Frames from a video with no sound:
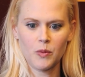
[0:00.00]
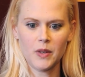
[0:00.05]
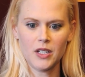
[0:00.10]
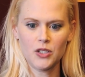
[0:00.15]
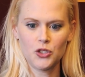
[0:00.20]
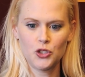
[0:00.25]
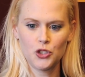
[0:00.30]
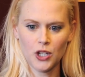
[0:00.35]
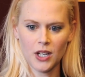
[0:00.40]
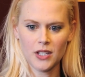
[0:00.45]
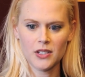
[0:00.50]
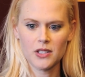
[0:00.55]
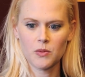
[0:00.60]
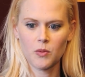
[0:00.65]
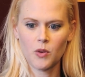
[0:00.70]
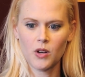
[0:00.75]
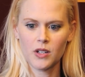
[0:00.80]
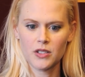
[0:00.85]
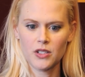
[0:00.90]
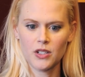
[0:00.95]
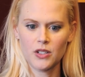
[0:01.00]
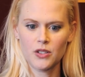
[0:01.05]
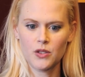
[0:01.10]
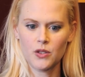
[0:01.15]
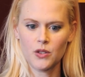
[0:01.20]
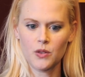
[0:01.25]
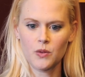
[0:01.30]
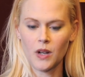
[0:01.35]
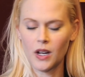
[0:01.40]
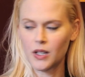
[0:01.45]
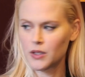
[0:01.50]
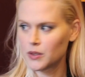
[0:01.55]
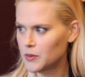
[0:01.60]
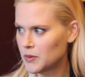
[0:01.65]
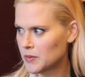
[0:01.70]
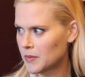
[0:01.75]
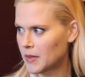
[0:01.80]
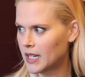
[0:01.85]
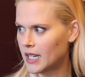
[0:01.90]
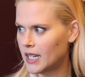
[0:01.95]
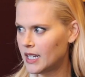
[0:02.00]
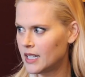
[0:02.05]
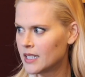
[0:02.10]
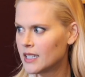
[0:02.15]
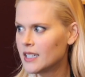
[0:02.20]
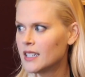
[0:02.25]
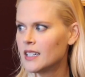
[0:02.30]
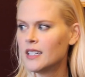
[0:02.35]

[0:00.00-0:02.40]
We just wanted to not lose money.